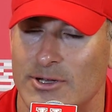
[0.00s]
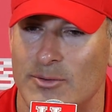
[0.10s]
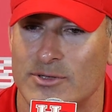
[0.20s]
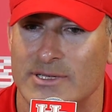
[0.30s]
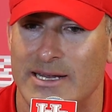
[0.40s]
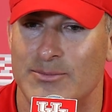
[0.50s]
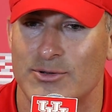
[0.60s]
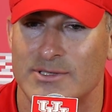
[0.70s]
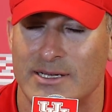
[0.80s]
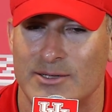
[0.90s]
Almost
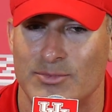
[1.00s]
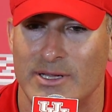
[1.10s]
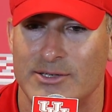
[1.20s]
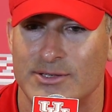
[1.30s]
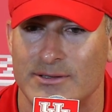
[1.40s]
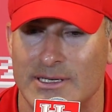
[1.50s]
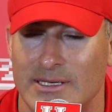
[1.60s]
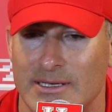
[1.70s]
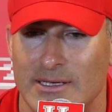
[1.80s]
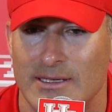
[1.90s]
90% completion,
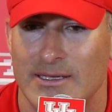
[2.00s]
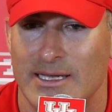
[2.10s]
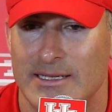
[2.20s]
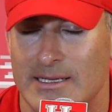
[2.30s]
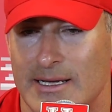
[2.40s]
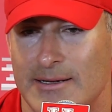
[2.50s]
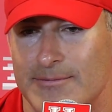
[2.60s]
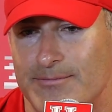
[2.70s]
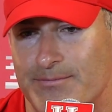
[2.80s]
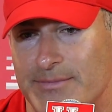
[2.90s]
and um,